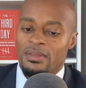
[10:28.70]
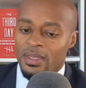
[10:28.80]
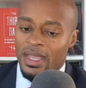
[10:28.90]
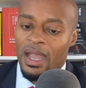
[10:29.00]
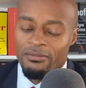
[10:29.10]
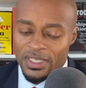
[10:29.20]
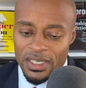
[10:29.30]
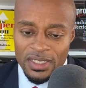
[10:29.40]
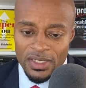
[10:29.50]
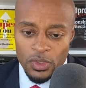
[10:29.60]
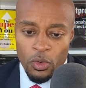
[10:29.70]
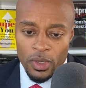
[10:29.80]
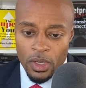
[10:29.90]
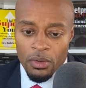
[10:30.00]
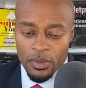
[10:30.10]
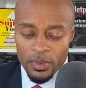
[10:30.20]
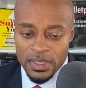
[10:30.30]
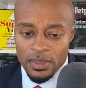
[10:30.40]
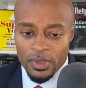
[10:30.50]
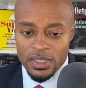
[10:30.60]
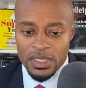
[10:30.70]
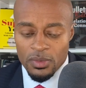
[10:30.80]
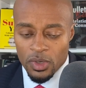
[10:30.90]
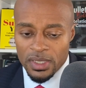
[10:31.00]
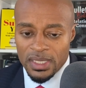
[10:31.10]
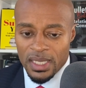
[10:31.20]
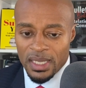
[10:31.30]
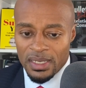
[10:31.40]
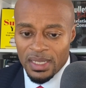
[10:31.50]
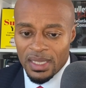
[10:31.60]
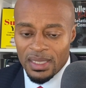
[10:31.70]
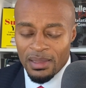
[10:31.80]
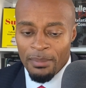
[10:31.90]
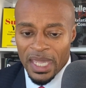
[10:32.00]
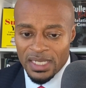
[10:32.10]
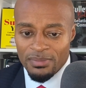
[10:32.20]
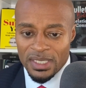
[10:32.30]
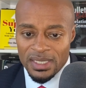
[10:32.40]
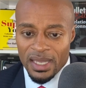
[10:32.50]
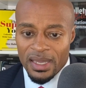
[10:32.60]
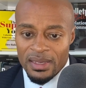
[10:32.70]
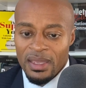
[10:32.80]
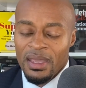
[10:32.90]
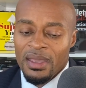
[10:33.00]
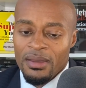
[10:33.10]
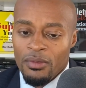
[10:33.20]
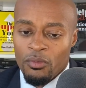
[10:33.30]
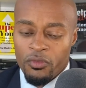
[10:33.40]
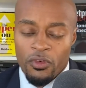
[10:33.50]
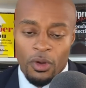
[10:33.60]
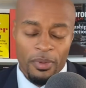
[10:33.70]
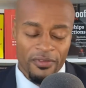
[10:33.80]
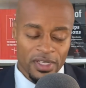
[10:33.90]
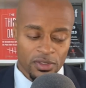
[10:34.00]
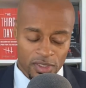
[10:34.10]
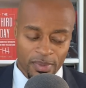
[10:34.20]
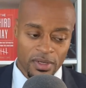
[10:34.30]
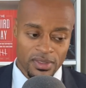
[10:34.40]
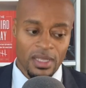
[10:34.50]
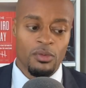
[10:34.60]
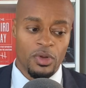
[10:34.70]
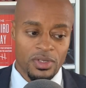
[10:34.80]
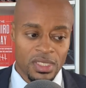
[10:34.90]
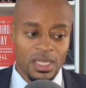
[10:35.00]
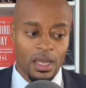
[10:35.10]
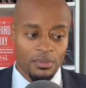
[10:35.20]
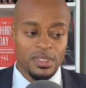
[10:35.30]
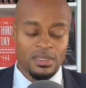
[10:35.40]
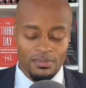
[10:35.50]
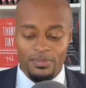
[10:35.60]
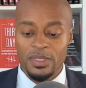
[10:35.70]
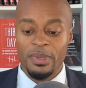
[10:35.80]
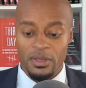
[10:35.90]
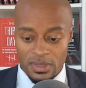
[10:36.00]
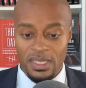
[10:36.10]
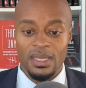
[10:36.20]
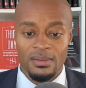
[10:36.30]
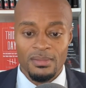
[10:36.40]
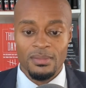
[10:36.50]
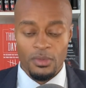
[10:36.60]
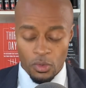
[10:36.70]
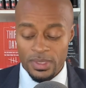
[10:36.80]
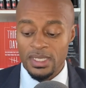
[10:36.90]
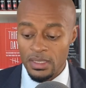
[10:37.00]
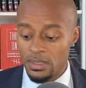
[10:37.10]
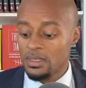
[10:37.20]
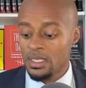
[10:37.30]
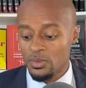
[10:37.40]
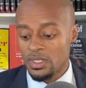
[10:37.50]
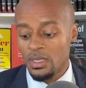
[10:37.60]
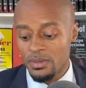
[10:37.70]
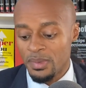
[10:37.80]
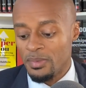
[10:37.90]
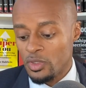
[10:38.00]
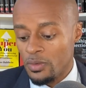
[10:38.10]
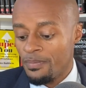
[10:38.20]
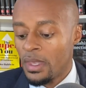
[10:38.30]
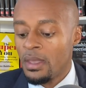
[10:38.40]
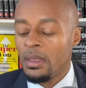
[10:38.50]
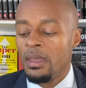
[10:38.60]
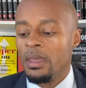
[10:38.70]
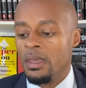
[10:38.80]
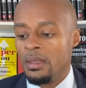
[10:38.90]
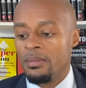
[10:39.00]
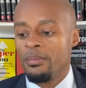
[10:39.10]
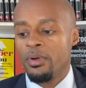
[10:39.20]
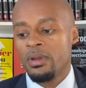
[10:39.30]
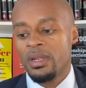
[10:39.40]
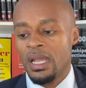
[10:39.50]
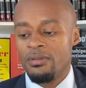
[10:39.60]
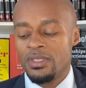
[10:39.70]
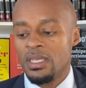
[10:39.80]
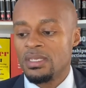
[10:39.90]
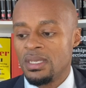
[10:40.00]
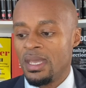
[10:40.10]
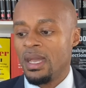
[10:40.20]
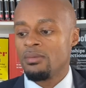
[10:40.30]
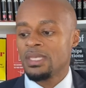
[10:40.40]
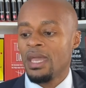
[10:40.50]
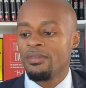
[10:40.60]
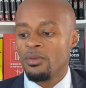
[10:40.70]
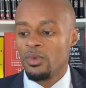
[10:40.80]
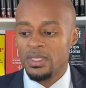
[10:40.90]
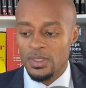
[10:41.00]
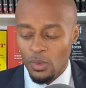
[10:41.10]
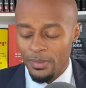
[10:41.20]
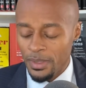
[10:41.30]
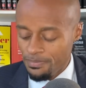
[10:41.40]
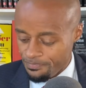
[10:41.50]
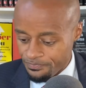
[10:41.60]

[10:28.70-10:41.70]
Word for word: the conversation is ongoing with someone. She works in the management side for professional speakers. In other words, she helps speakers get on stages. That's what she helps people do. And part of the conversation that I was having with this woman